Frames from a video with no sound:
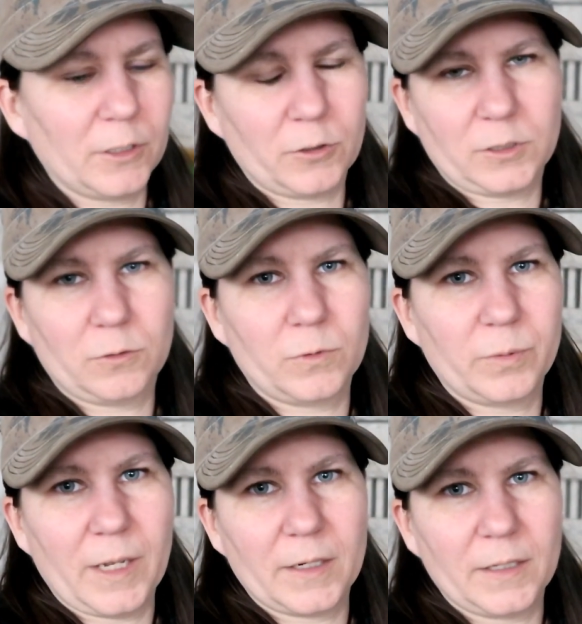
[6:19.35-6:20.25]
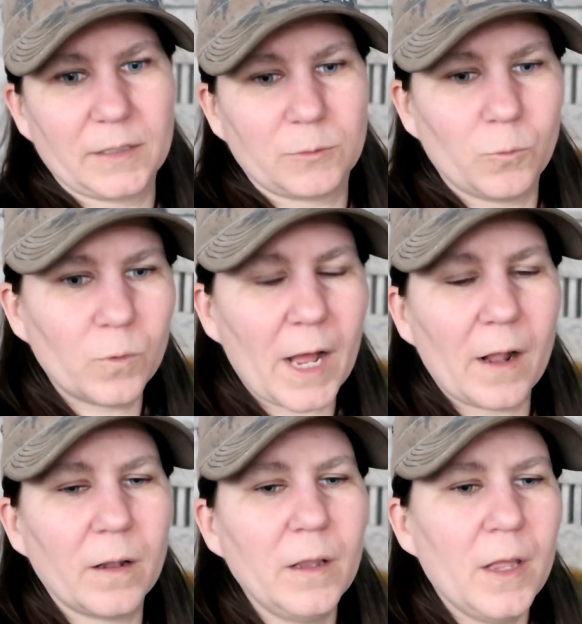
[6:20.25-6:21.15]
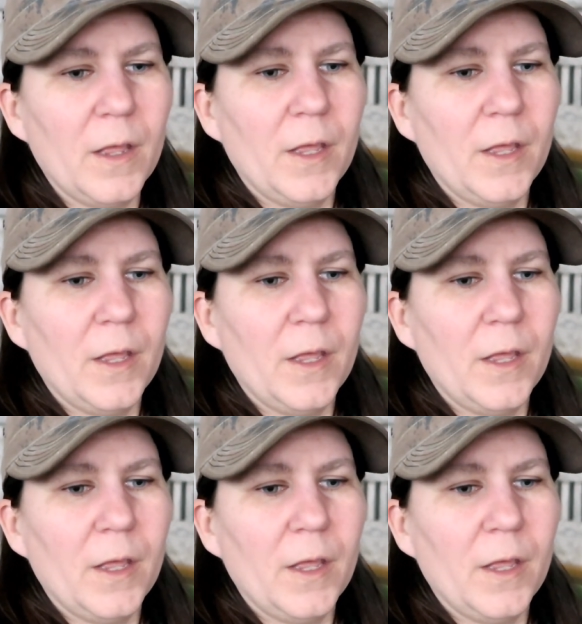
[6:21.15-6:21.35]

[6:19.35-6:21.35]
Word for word: and Crystal will be on it as well.